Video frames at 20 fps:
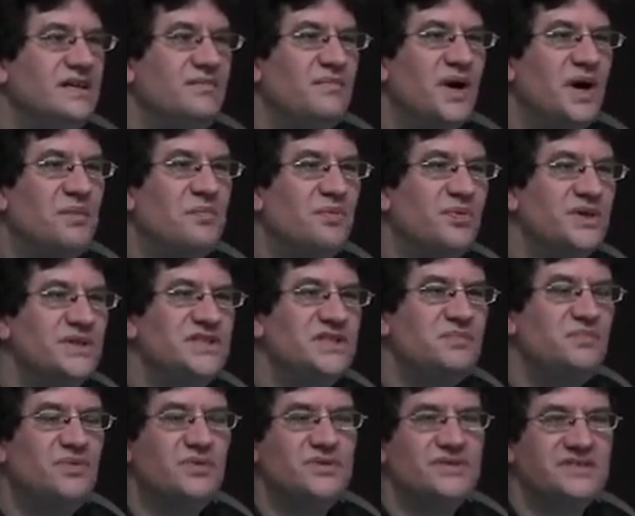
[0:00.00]
my
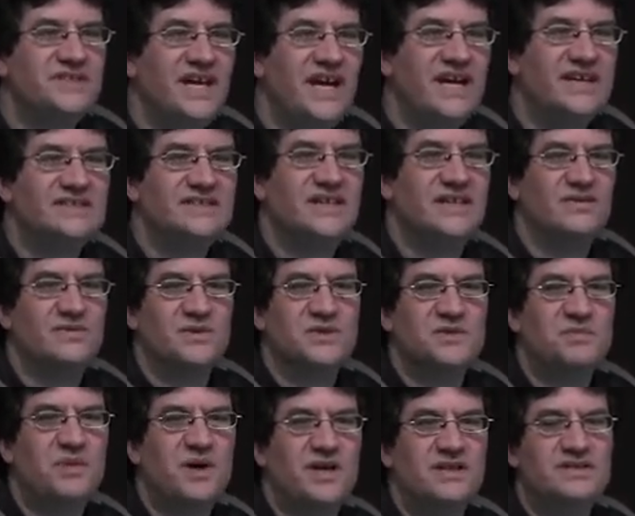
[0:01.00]
principal task and
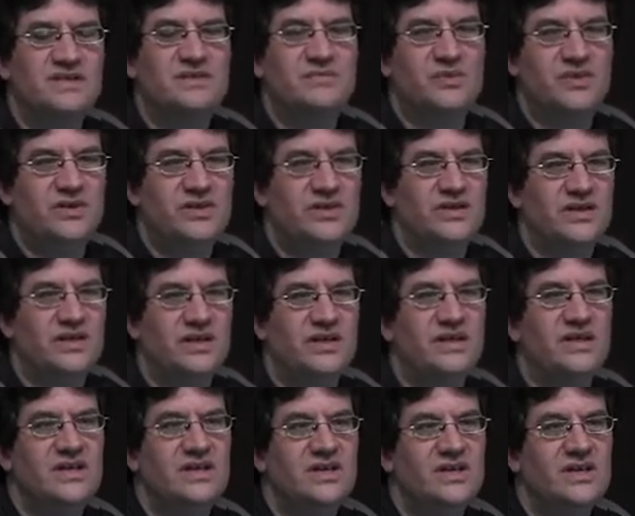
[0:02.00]
responsibility,
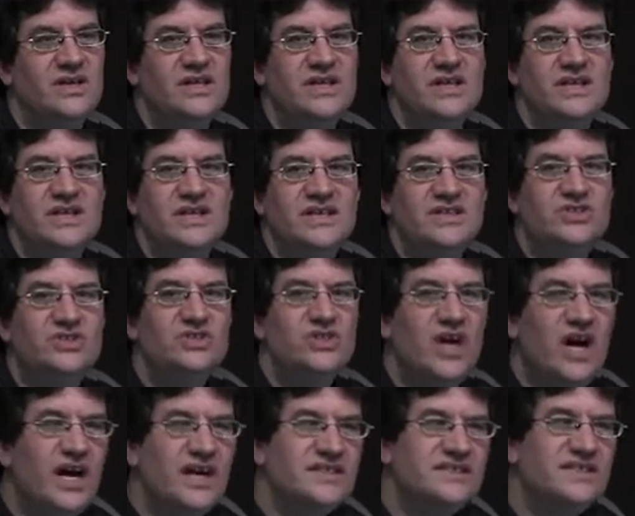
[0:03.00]
is
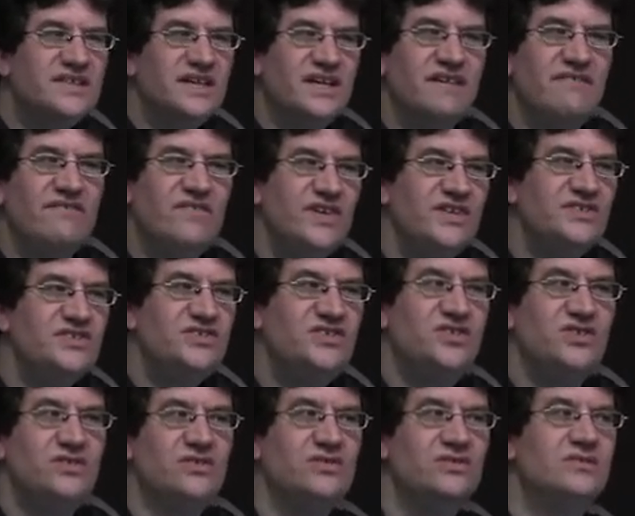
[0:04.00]
not to convince
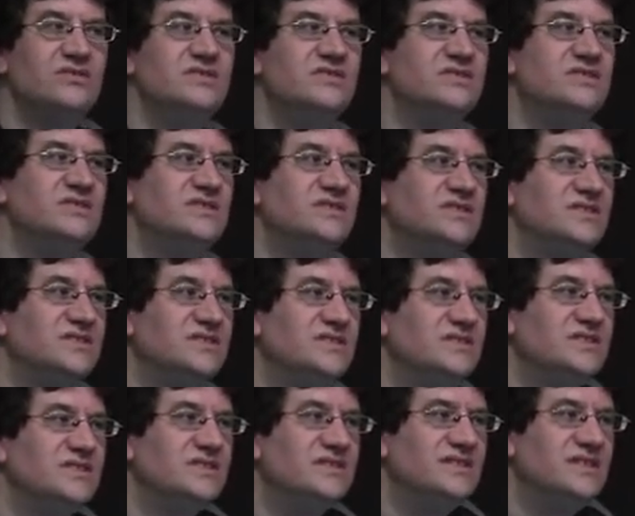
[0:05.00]
you,
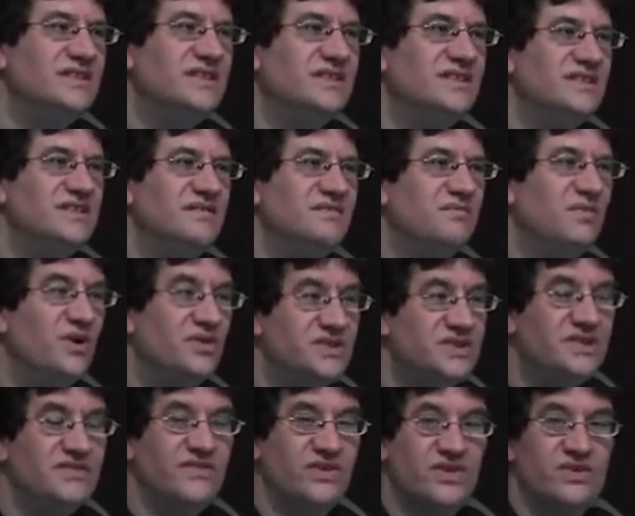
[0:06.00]

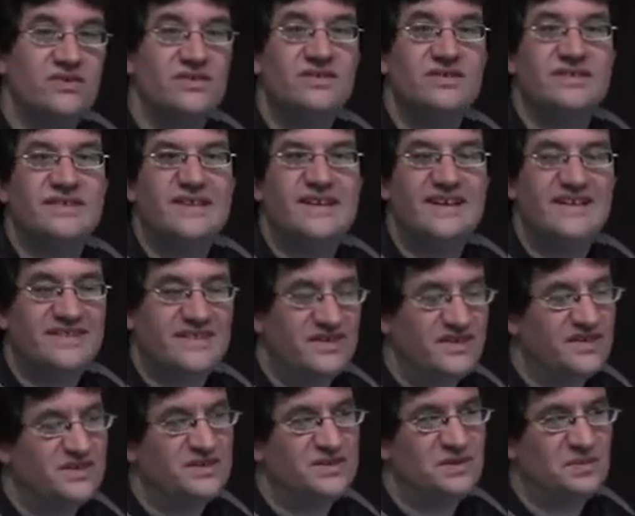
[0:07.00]
most of you, that
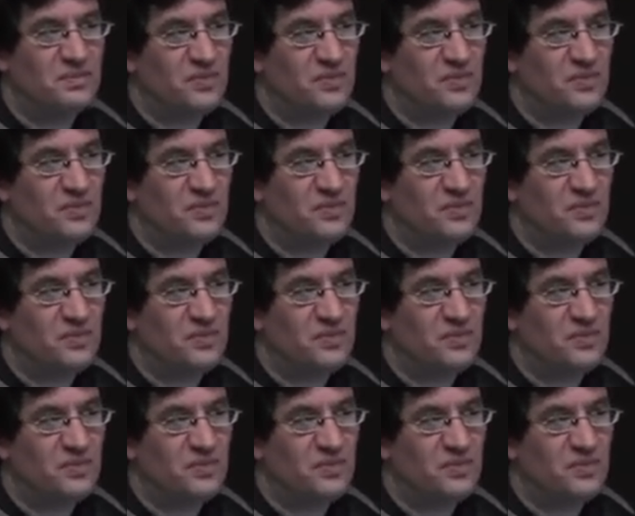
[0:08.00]
there's a